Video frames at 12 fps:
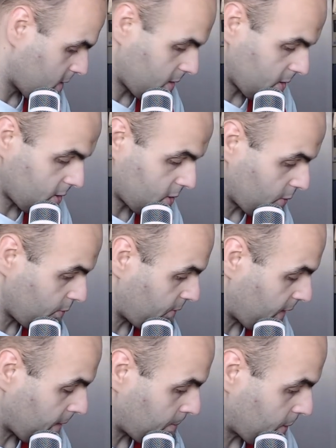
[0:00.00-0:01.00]

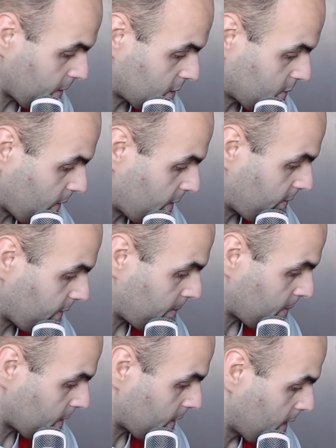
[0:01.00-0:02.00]
feet, but square feet.
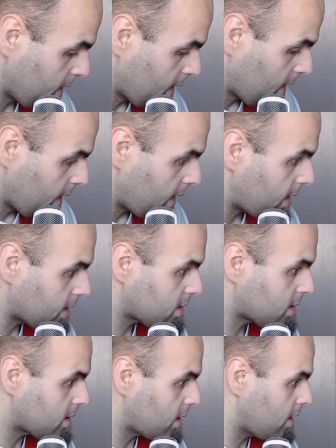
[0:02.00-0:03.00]
But
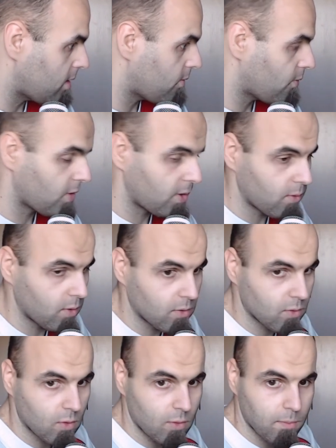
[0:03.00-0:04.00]
it's a
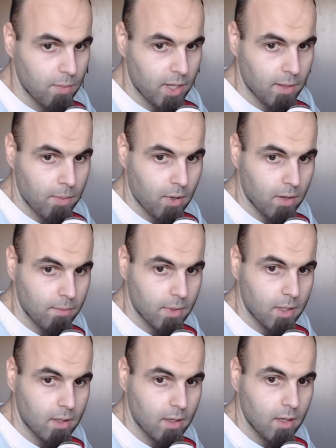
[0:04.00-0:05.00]
3-room bed
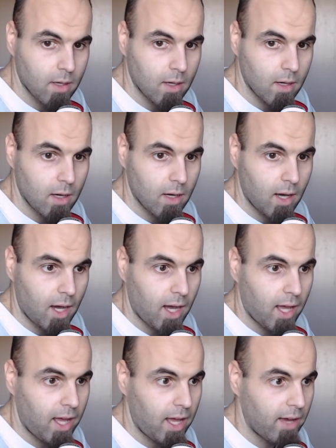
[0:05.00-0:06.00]
apartment. I
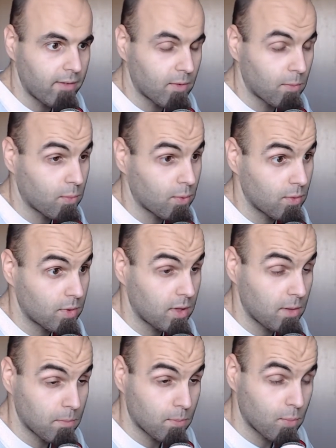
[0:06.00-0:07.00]
have a
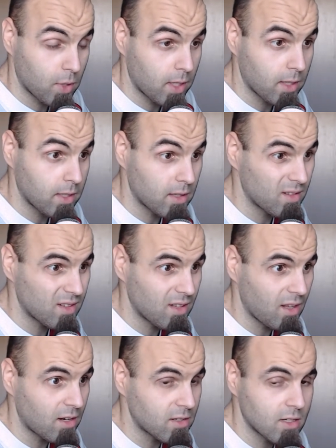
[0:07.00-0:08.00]
pretty
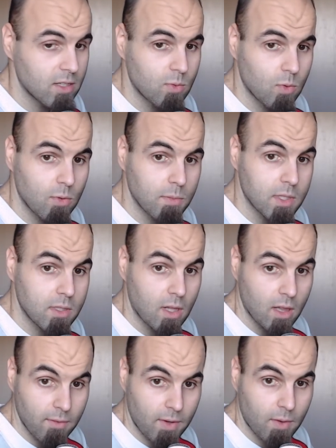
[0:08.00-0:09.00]
largest room is the
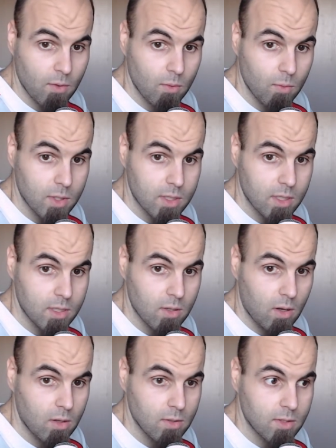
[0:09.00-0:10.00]
living room, which is
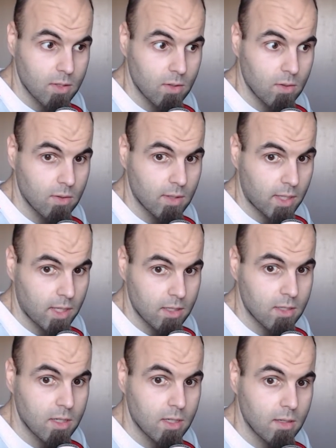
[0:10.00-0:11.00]
also the
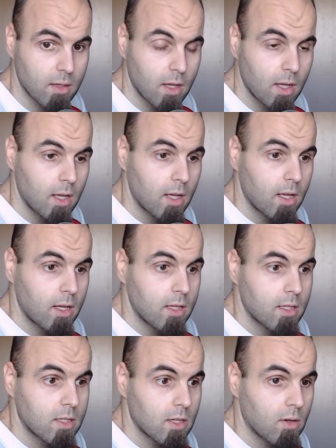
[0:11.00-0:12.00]
kitchen.
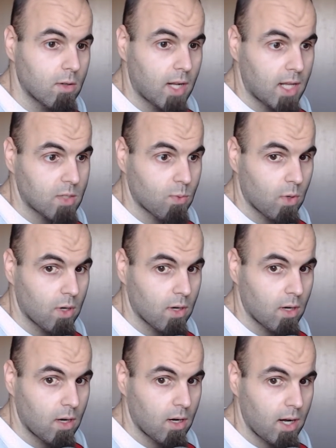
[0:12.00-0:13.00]
So that's
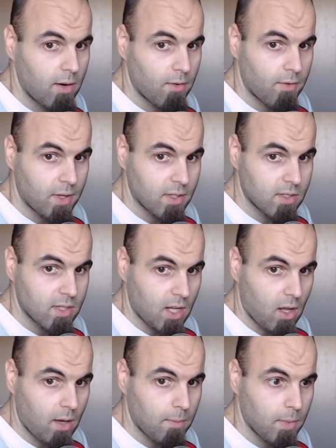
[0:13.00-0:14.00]
where everything is set
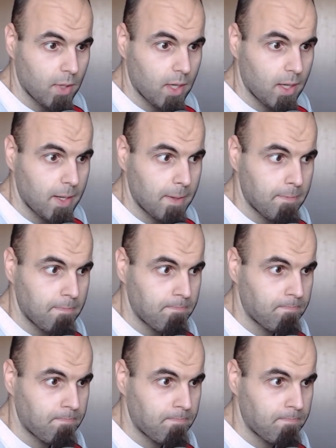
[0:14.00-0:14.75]
up. And